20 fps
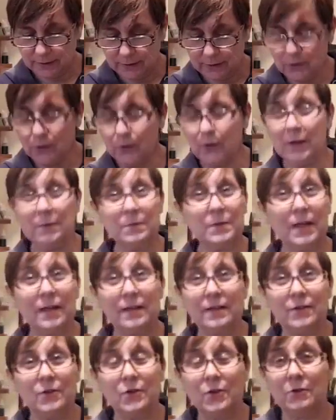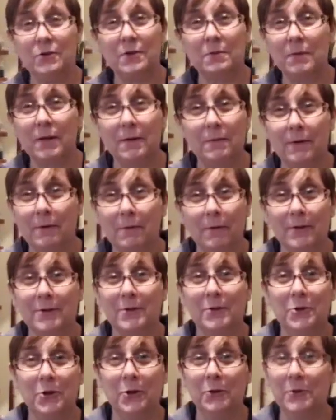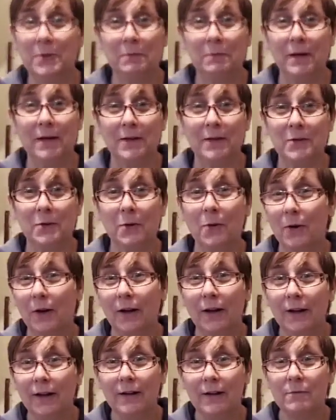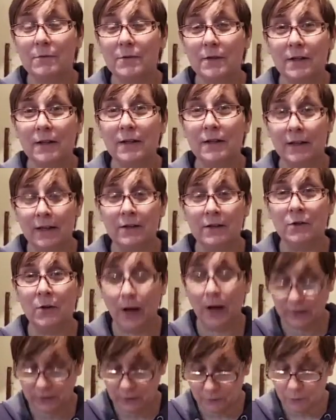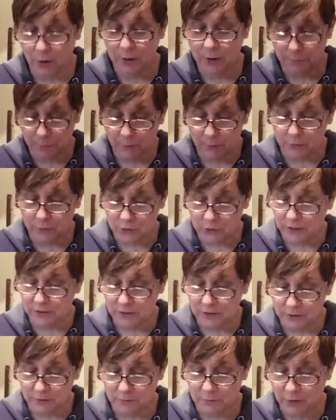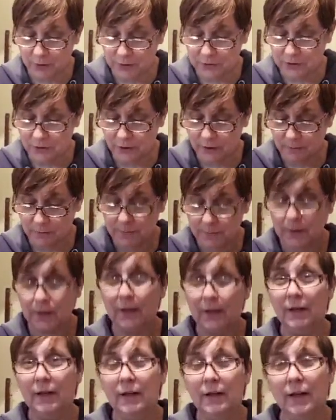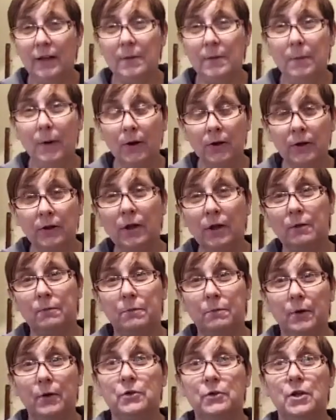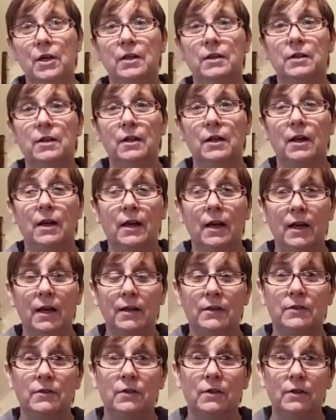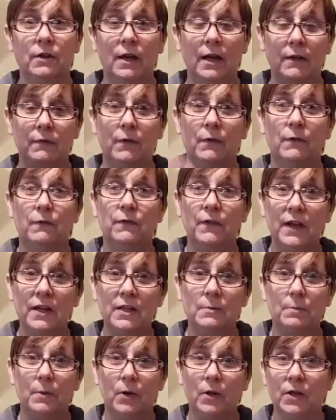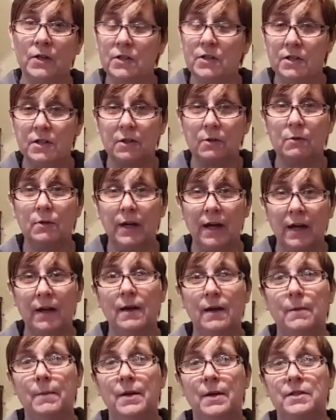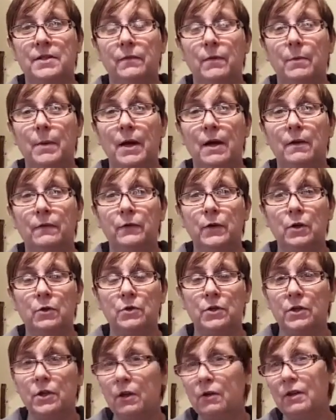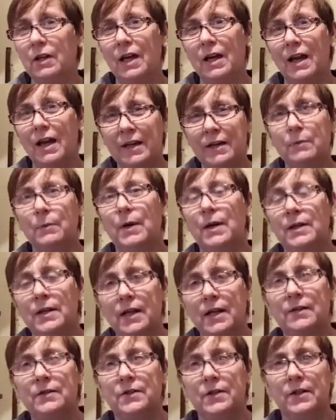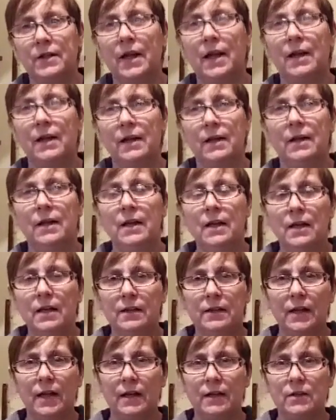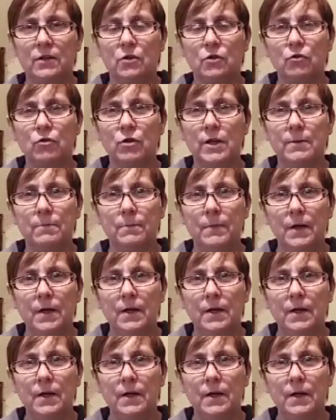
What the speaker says: You keep saying it's due to me, but it wasn't due to me at all. You had the right project at the right time. And the pinecone project that I have on Facebook, I still get a massive amount of views. I don't get anywhere near to that extreme.